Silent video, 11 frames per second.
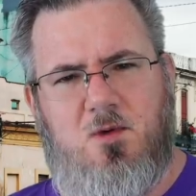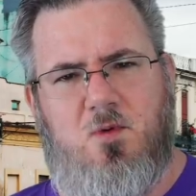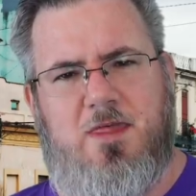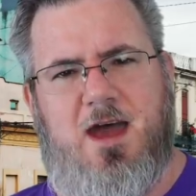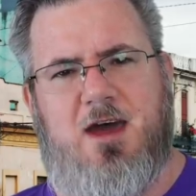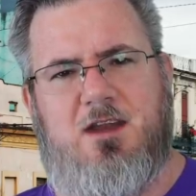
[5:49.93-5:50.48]

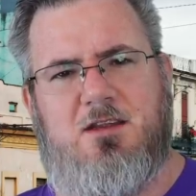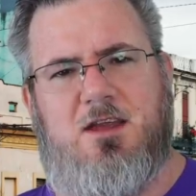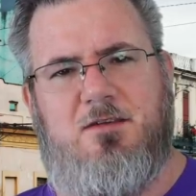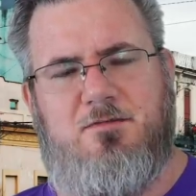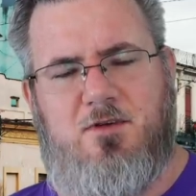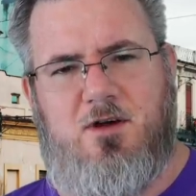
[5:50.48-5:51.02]
without it
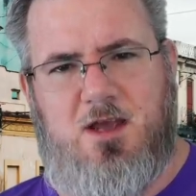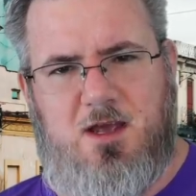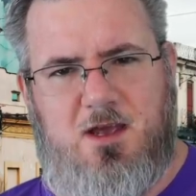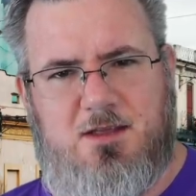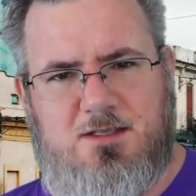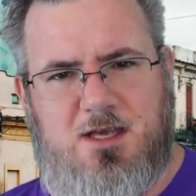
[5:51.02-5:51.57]
converting
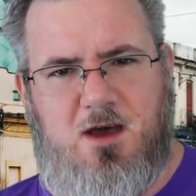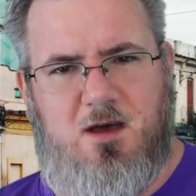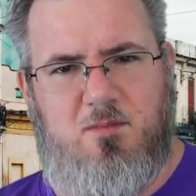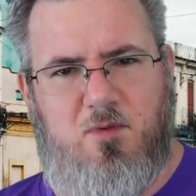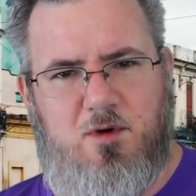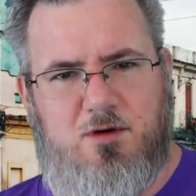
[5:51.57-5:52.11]
into
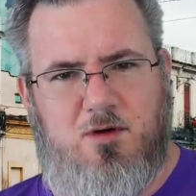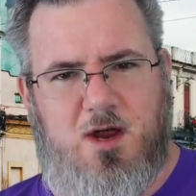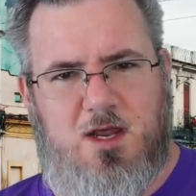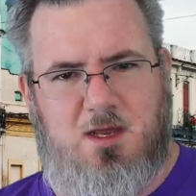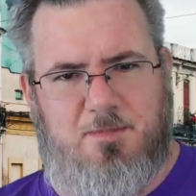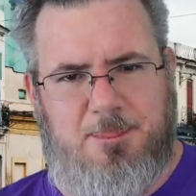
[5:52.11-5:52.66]
onboard
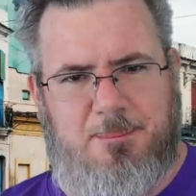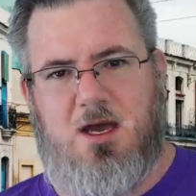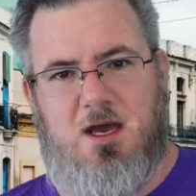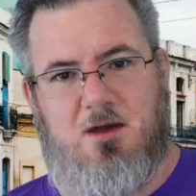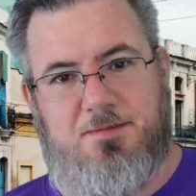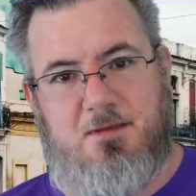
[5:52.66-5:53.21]
credit.
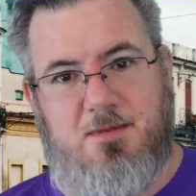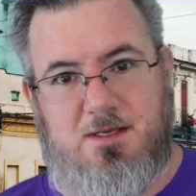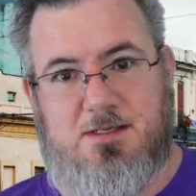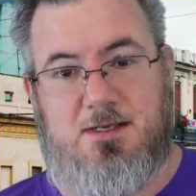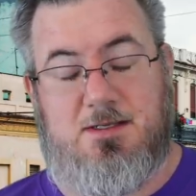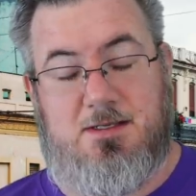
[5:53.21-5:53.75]
I hope that makes
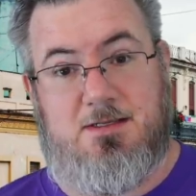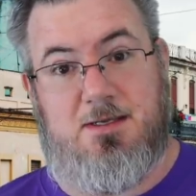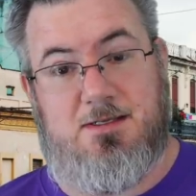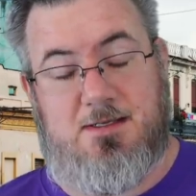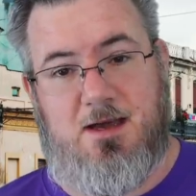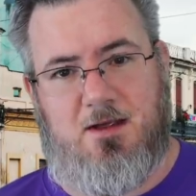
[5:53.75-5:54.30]
sense. It
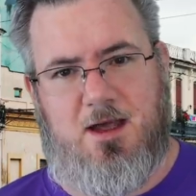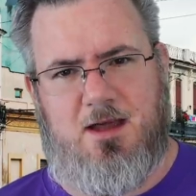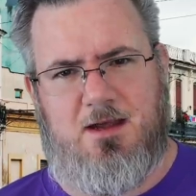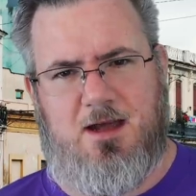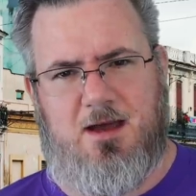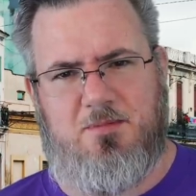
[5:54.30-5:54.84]
does sound kind
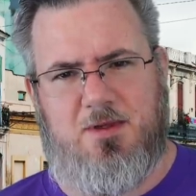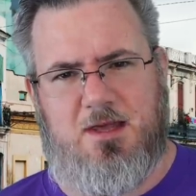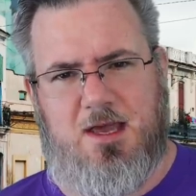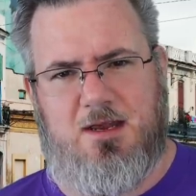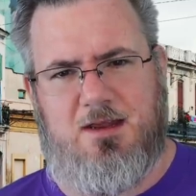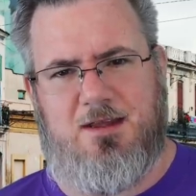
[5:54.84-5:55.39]
of
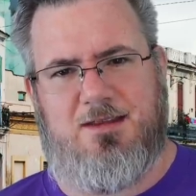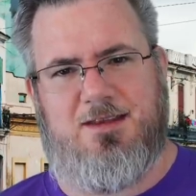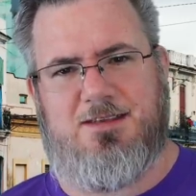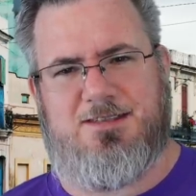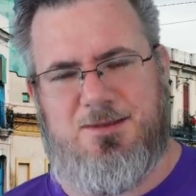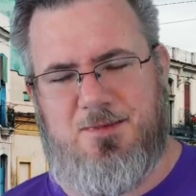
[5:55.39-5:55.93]
complicated. It
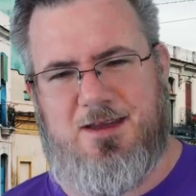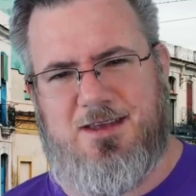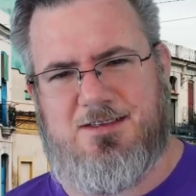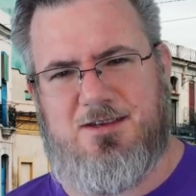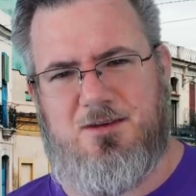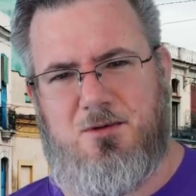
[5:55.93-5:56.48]
does seem like
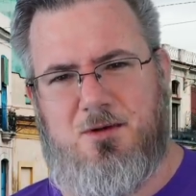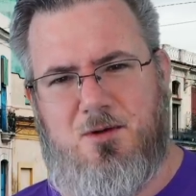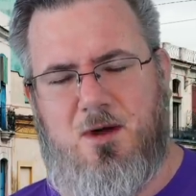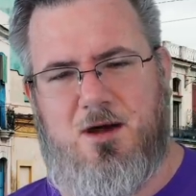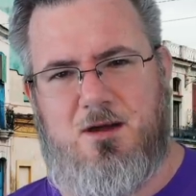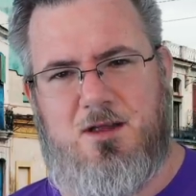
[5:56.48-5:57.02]
it's going to
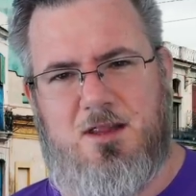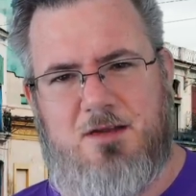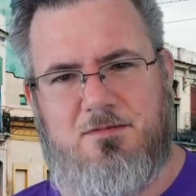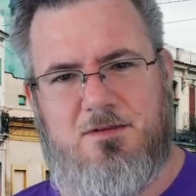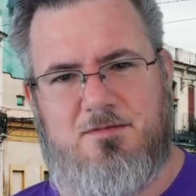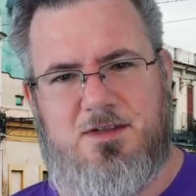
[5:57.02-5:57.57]
require a
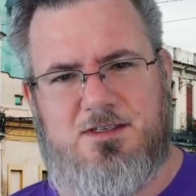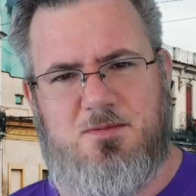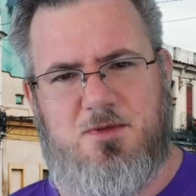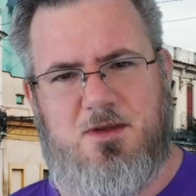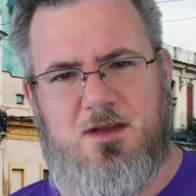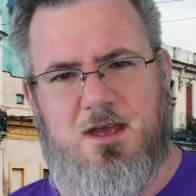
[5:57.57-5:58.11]
level of
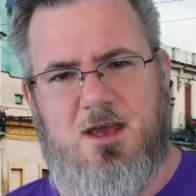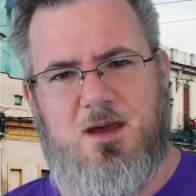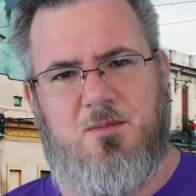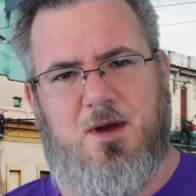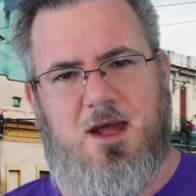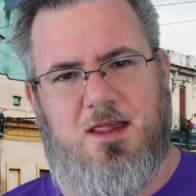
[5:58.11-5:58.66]
discipline,
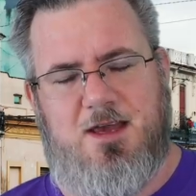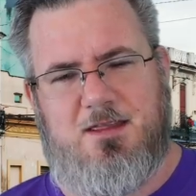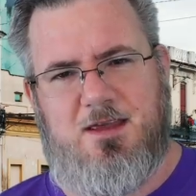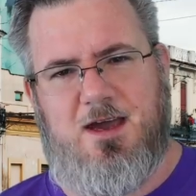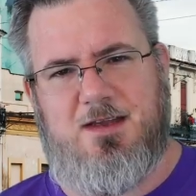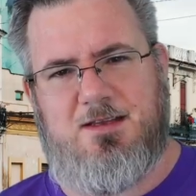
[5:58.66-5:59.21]
but I like
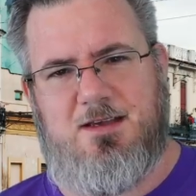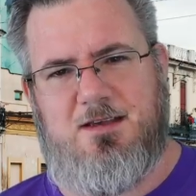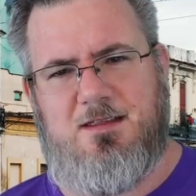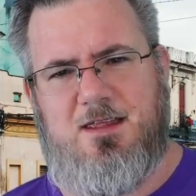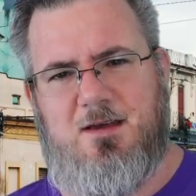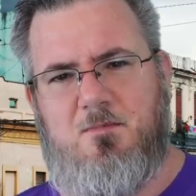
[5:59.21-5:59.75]
the
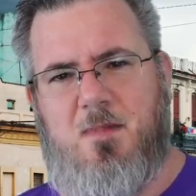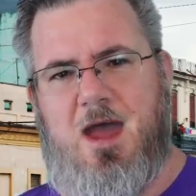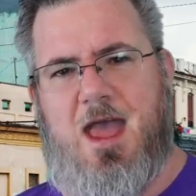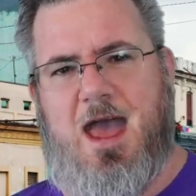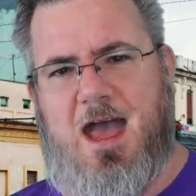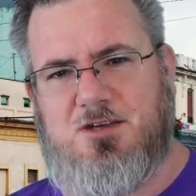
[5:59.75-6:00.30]
idea that
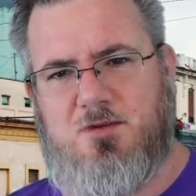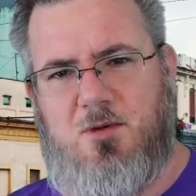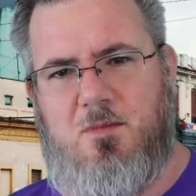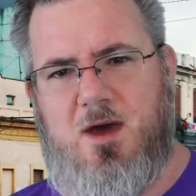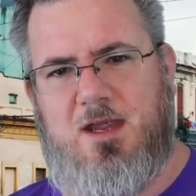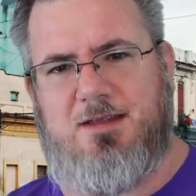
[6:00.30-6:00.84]
my actual
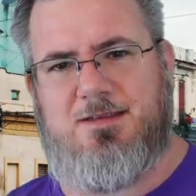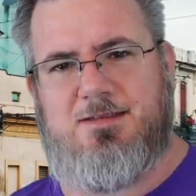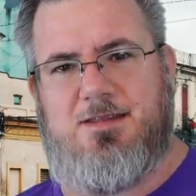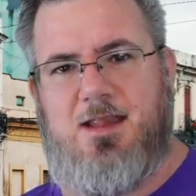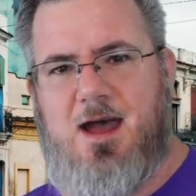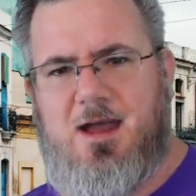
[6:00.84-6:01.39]
money does
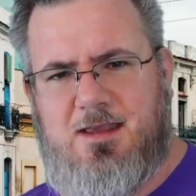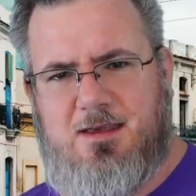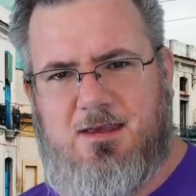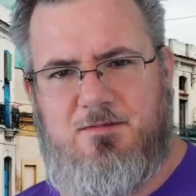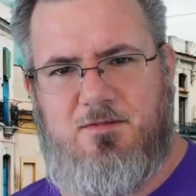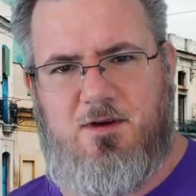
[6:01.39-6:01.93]
not get
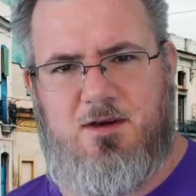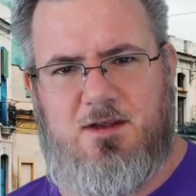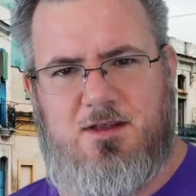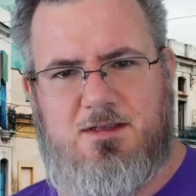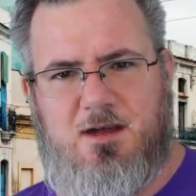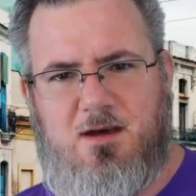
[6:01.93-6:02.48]
converted
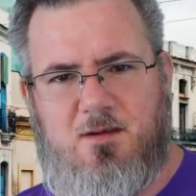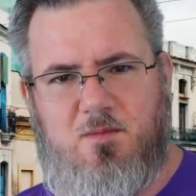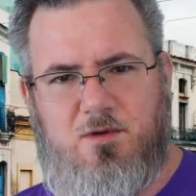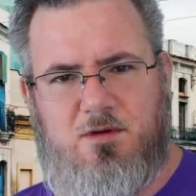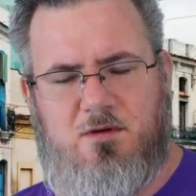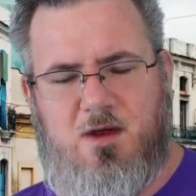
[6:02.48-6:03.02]
into onboard